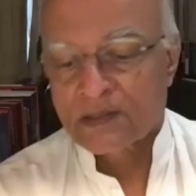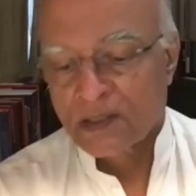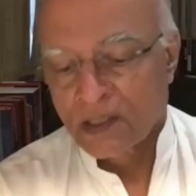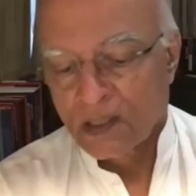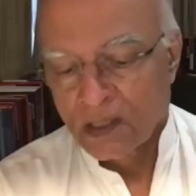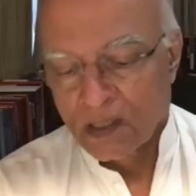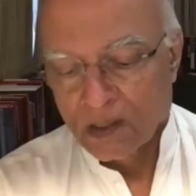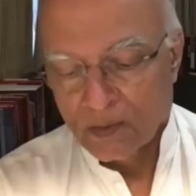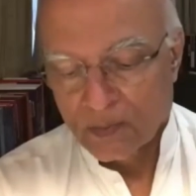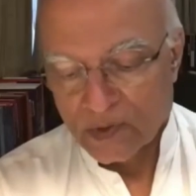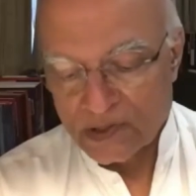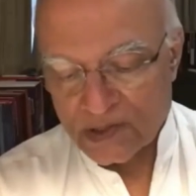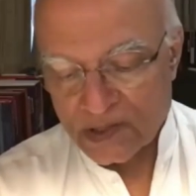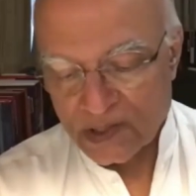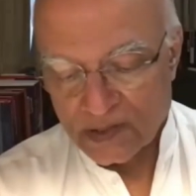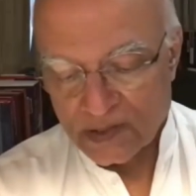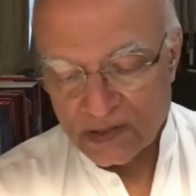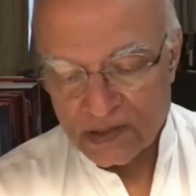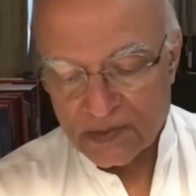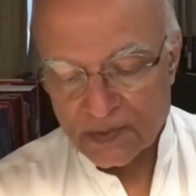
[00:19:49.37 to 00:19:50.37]
which they
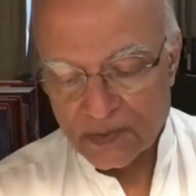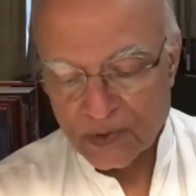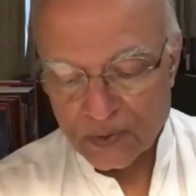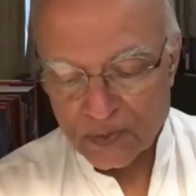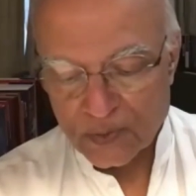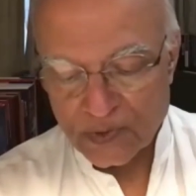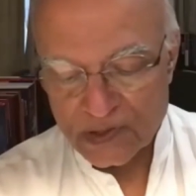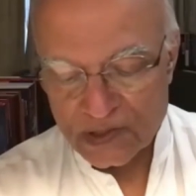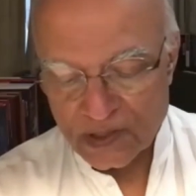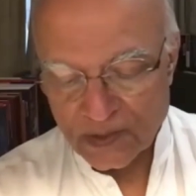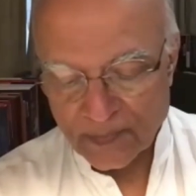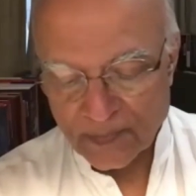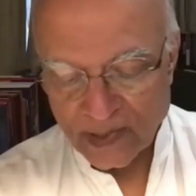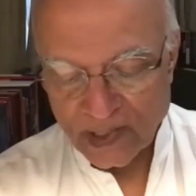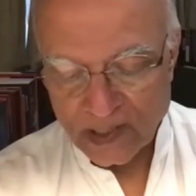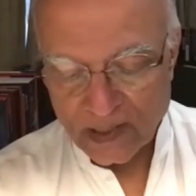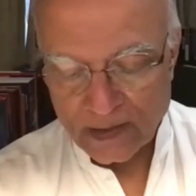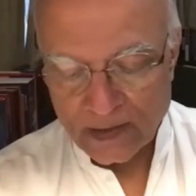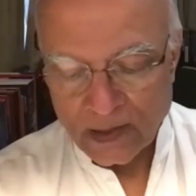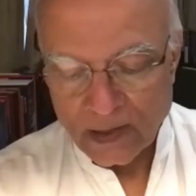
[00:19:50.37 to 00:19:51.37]
dispute with Japan.